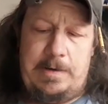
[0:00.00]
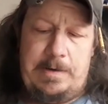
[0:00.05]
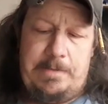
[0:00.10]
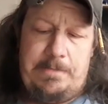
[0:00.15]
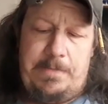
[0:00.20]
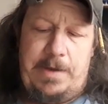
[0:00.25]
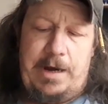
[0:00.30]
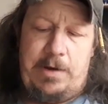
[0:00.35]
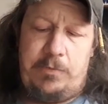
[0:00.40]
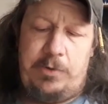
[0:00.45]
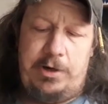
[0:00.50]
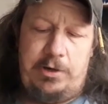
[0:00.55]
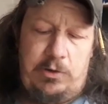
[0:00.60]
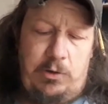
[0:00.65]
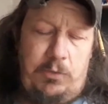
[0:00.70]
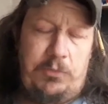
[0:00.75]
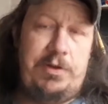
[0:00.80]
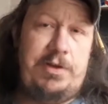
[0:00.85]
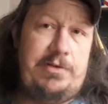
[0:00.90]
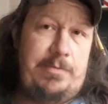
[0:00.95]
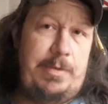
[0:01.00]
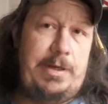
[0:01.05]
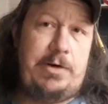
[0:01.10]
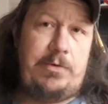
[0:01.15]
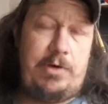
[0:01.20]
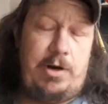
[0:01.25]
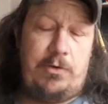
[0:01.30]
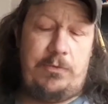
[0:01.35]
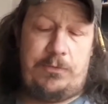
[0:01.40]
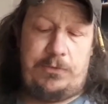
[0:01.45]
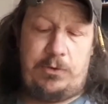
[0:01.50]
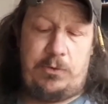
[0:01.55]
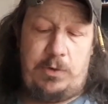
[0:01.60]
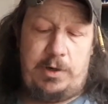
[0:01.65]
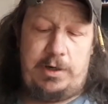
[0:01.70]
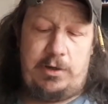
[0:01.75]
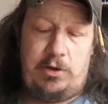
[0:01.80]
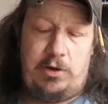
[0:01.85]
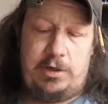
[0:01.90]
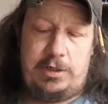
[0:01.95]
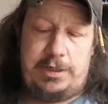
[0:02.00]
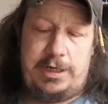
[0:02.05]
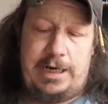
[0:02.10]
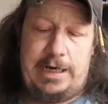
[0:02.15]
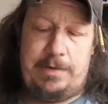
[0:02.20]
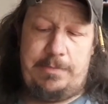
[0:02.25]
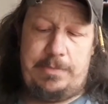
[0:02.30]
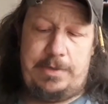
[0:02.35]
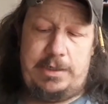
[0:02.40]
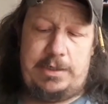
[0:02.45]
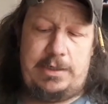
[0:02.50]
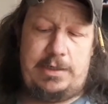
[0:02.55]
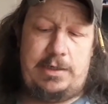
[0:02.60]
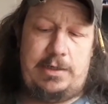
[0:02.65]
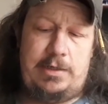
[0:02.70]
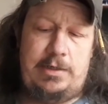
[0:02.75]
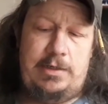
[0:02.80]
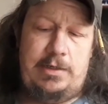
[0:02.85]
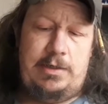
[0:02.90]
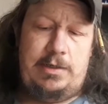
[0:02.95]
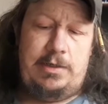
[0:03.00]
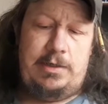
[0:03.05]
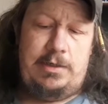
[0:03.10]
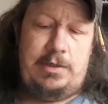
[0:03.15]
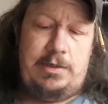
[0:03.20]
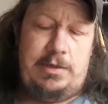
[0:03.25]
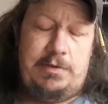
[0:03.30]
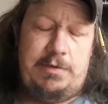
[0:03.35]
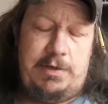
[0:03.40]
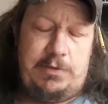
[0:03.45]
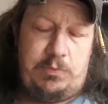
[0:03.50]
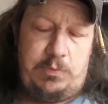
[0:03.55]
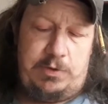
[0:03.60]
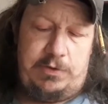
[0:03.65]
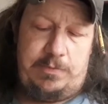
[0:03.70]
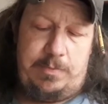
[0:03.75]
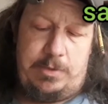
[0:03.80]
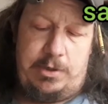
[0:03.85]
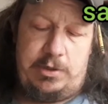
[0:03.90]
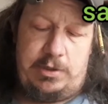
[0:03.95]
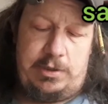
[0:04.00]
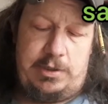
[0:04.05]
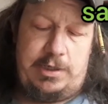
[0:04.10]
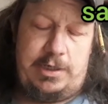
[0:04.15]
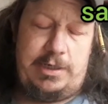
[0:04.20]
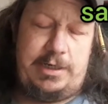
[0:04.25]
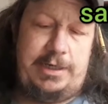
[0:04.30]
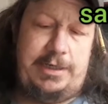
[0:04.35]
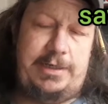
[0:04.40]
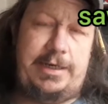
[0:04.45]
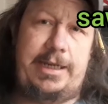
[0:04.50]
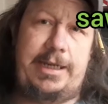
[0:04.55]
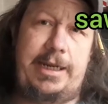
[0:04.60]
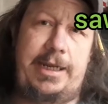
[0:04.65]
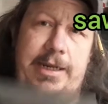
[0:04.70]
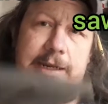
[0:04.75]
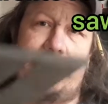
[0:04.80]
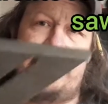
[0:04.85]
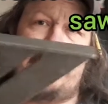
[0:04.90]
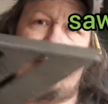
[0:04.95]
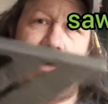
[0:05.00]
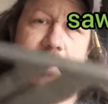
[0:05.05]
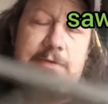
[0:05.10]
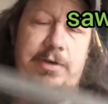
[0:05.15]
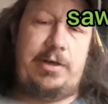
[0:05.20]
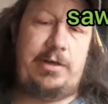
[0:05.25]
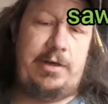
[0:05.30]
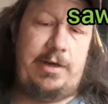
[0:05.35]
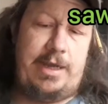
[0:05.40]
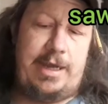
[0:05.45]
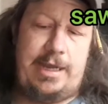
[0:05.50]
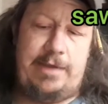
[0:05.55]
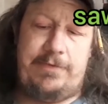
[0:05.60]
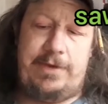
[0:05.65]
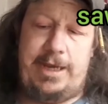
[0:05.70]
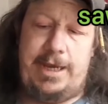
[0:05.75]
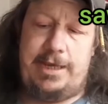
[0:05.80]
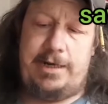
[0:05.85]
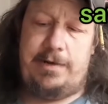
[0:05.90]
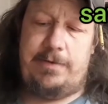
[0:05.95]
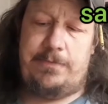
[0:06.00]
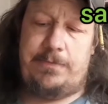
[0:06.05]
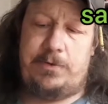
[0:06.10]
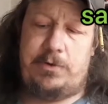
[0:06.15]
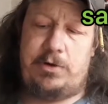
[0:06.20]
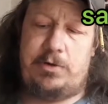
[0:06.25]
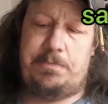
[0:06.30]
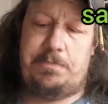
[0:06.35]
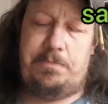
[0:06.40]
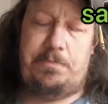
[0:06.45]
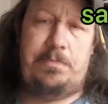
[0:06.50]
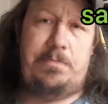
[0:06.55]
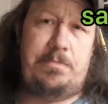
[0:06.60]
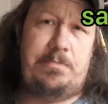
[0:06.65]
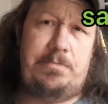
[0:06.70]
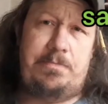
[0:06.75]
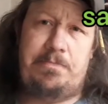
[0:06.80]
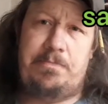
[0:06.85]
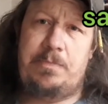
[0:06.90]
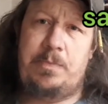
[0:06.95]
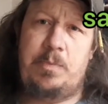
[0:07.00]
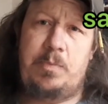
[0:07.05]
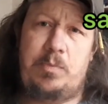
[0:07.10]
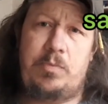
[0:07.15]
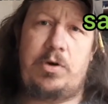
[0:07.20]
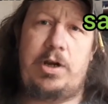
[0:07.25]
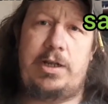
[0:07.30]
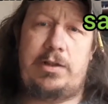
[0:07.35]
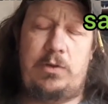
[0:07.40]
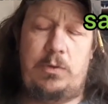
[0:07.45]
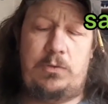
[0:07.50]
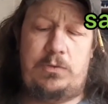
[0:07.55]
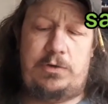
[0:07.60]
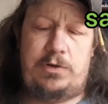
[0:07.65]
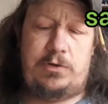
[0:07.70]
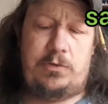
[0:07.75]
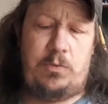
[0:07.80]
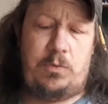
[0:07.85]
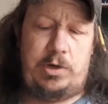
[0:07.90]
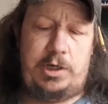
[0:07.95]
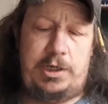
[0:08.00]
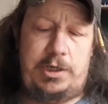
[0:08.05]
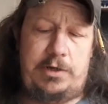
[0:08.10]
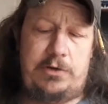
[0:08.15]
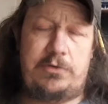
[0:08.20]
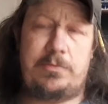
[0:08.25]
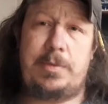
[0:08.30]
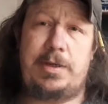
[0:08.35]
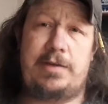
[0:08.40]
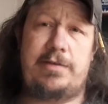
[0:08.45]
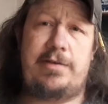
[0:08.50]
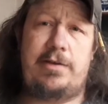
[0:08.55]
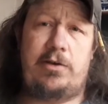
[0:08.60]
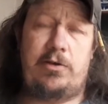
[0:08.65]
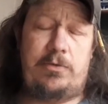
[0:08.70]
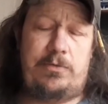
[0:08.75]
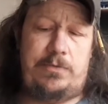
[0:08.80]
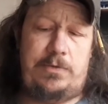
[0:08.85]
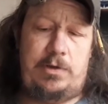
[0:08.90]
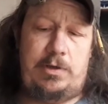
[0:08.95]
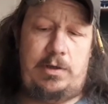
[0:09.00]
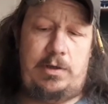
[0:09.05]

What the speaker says: Not real old. These have been around for quite a long time, but this one's marked 1987. I've had it for probably close to 20 years myself.